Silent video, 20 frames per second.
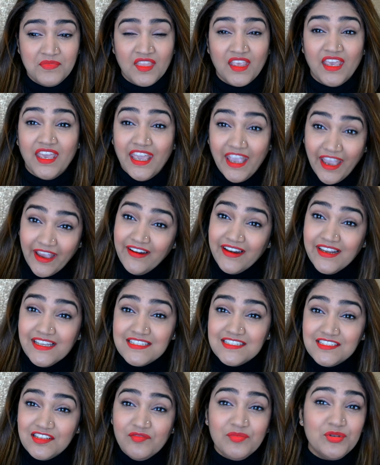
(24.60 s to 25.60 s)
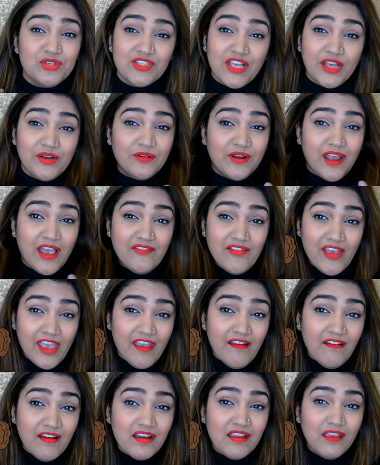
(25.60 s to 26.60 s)
hair and stuff because I don't have
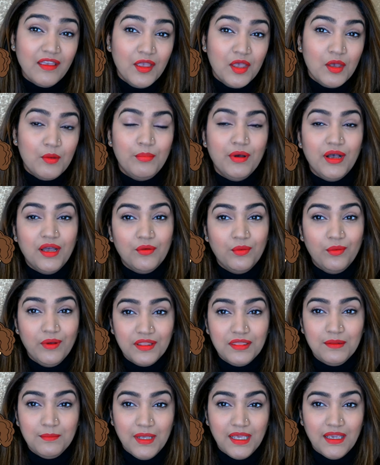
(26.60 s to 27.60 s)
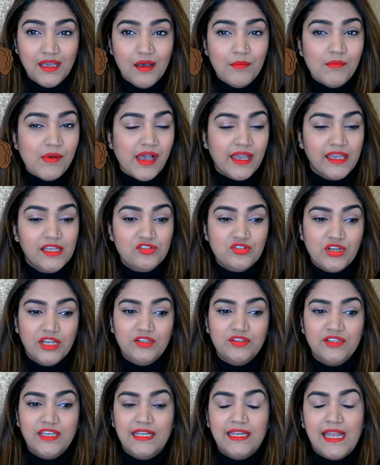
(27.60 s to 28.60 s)
hair, but with makeup I tried
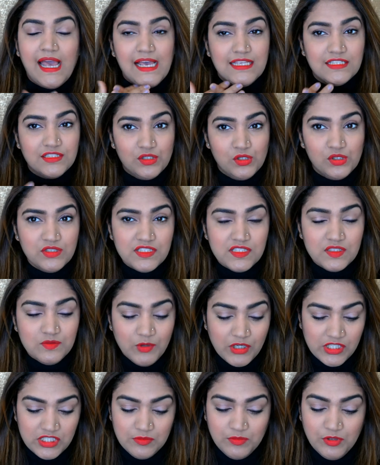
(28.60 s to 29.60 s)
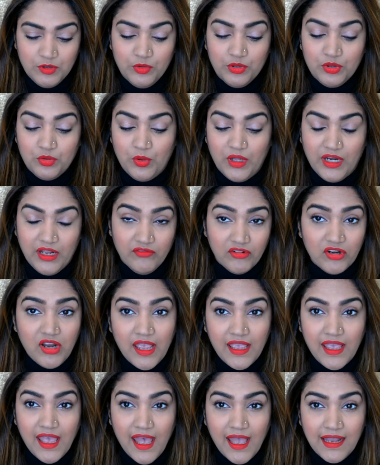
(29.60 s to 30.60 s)
to get as close as possible with whatever I
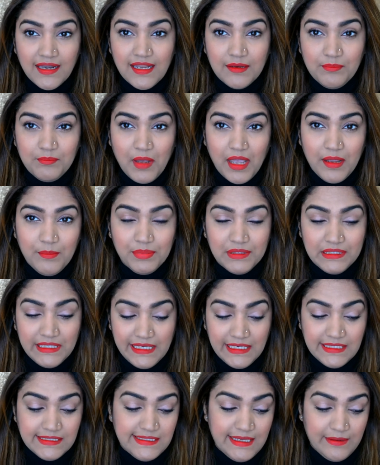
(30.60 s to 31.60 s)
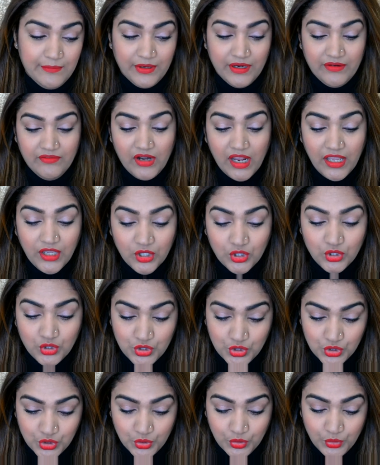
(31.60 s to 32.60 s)
had at my place, like whatever I could
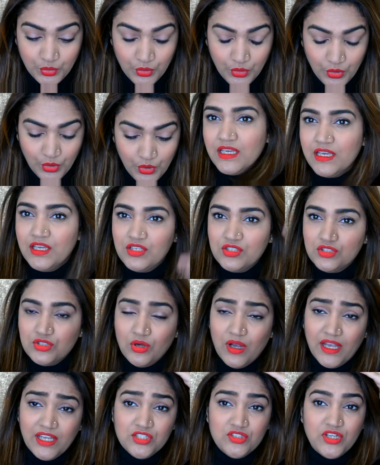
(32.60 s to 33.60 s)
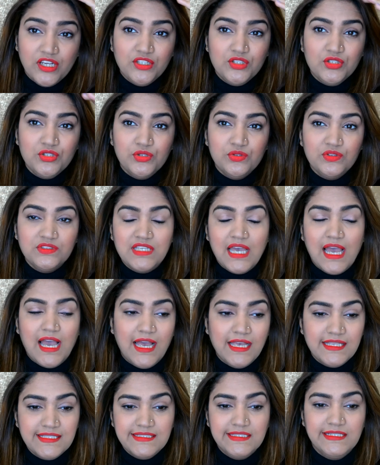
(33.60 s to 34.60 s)
do. So I tried to use
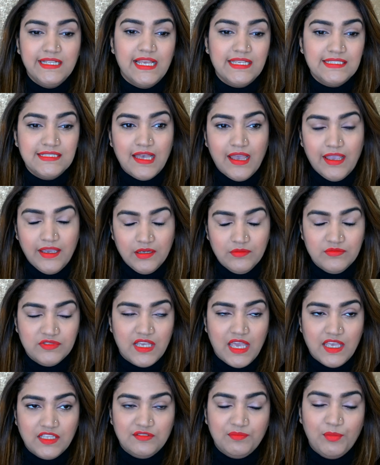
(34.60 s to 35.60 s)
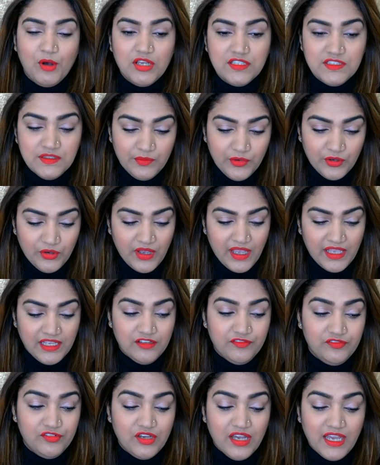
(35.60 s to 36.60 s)
as less items as possible, and
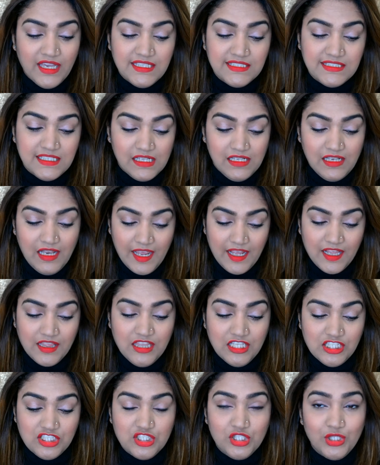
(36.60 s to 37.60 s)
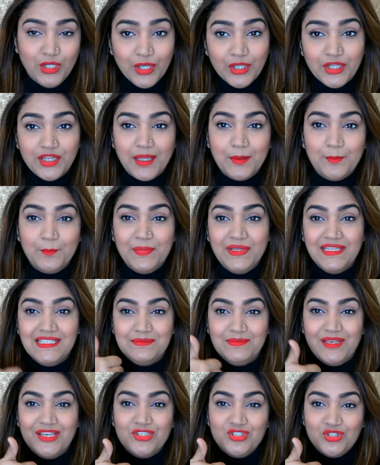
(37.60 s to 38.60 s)
if you guys like this look, then please
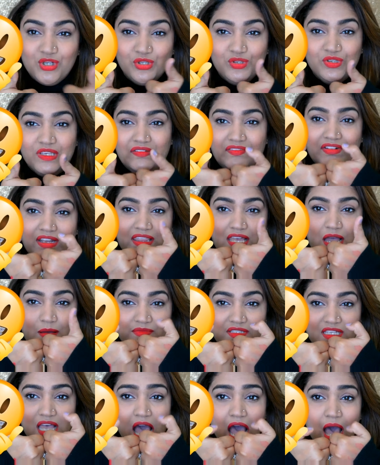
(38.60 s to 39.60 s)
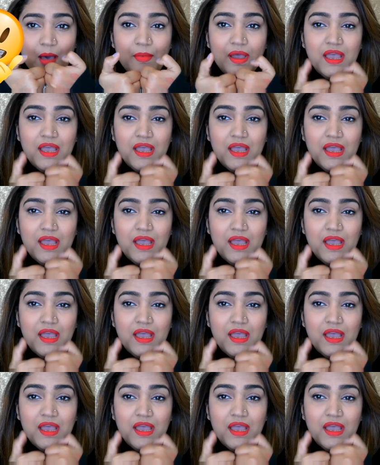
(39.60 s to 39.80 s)
make sure you give it a thumbs up.